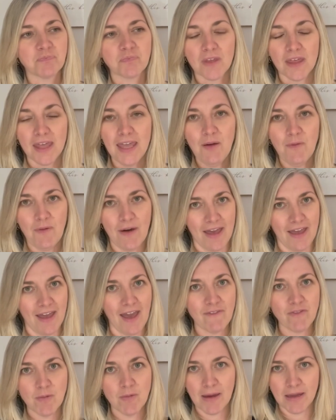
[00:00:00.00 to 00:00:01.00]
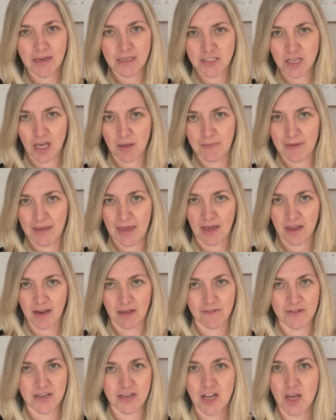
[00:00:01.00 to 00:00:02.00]
Anyway, everybody talked me out
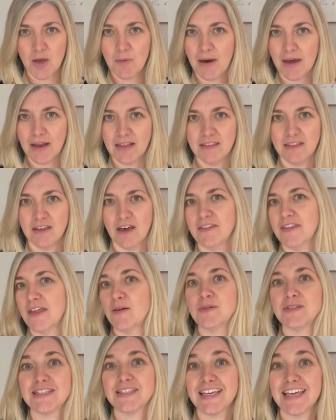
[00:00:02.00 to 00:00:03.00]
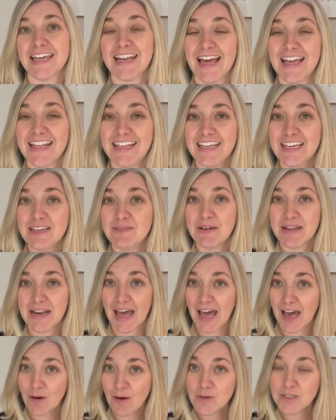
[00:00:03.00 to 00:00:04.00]
of it. Nobody thought that was a good idea, but
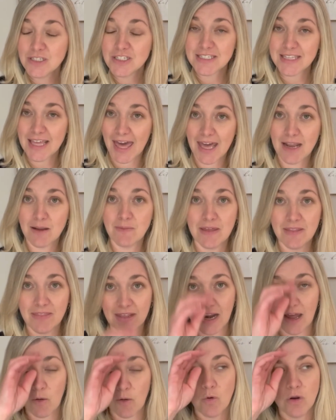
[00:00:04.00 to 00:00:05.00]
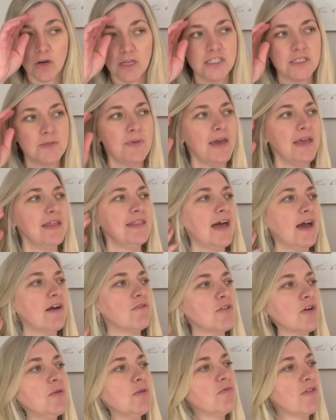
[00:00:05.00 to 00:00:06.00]
I was just adamant that I wanted to paint that
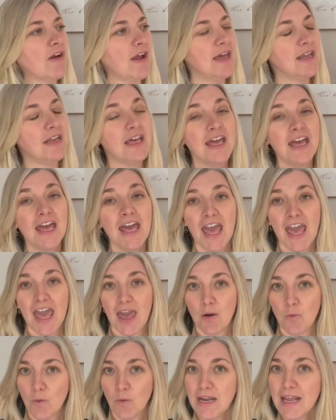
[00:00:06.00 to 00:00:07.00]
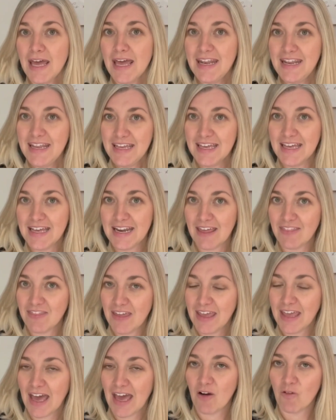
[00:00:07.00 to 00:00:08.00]
room red. And when I did, I
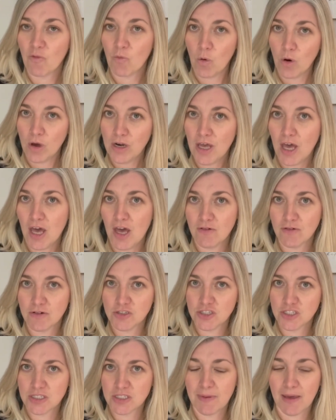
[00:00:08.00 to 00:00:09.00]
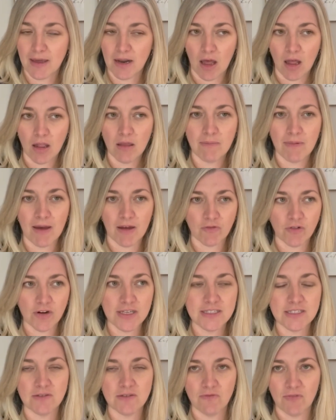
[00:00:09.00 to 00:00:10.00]
think I won over just about all of my
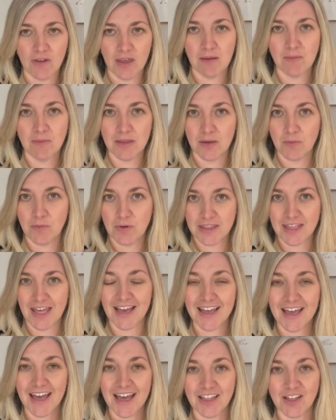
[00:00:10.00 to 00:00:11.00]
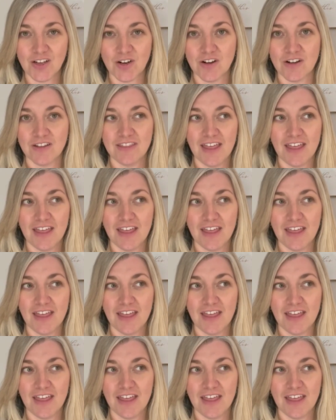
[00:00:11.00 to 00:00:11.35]
friends and family with that color.